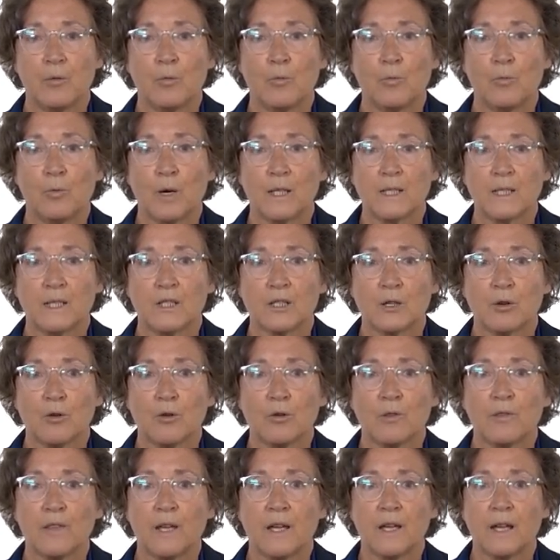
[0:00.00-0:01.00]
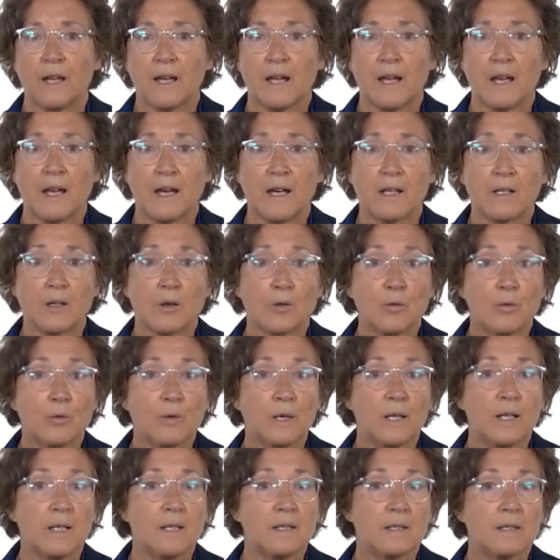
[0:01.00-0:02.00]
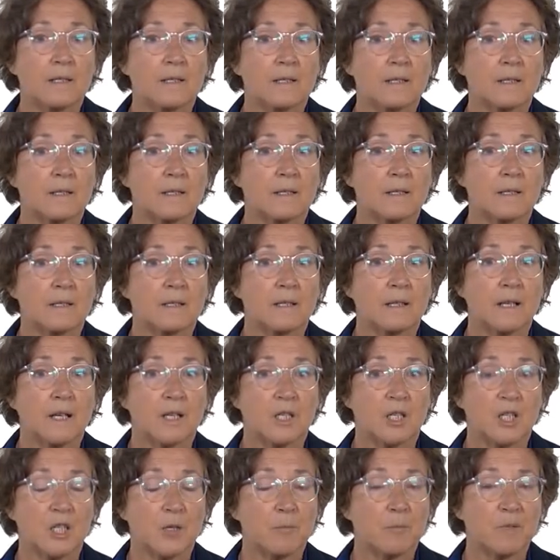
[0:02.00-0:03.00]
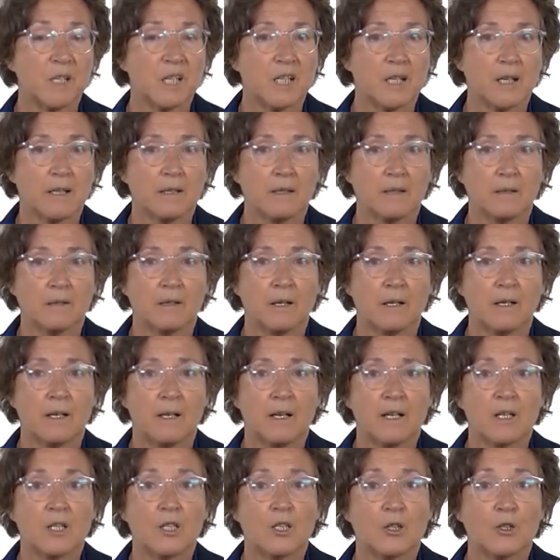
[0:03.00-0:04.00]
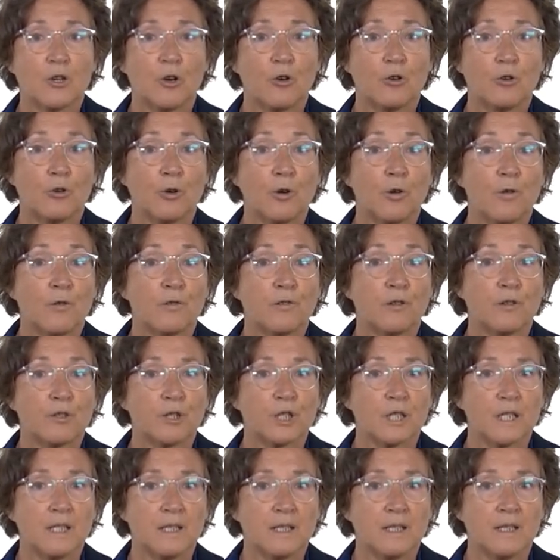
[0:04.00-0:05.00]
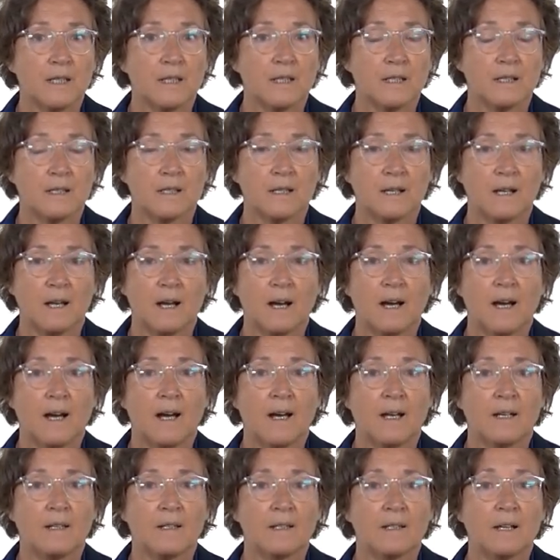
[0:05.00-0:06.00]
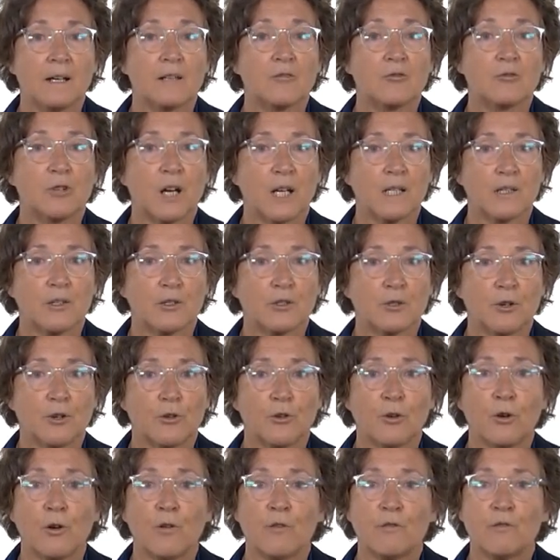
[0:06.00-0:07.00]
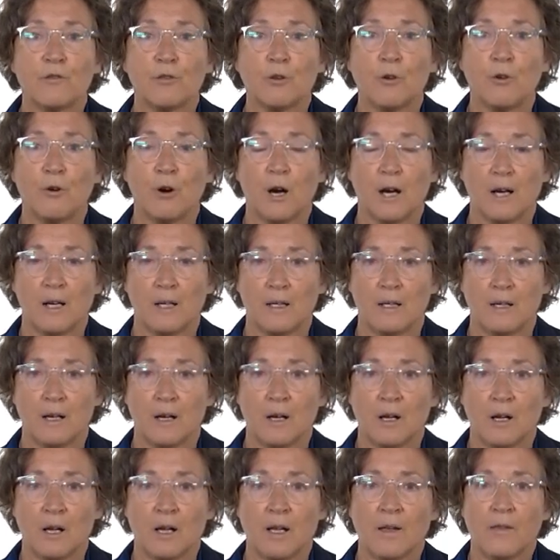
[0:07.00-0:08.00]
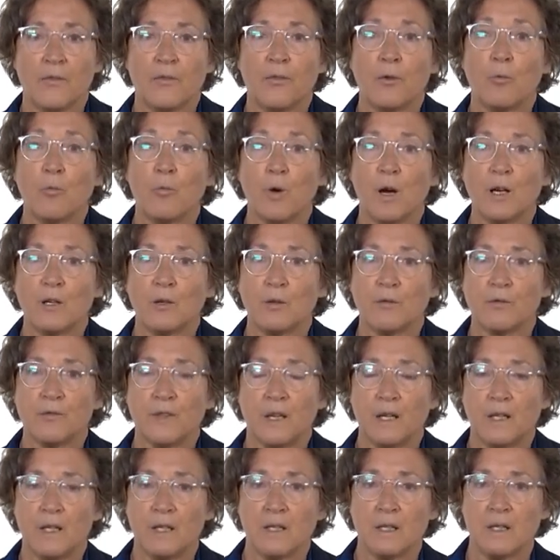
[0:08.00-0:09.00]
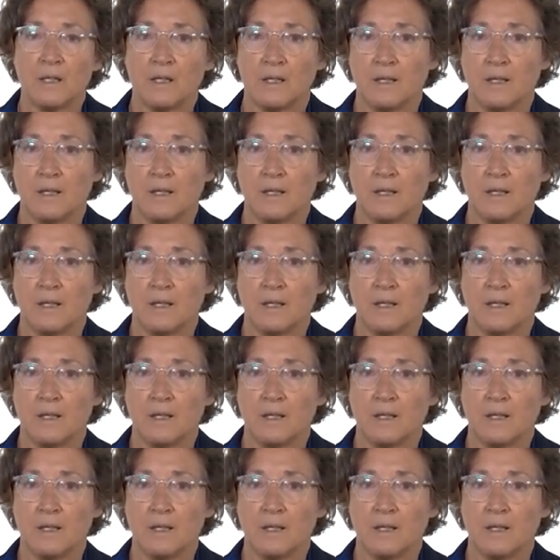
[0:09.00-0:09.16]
what is called the Hercules Egyptian, son of Osiris and grandson of Noah, the one of the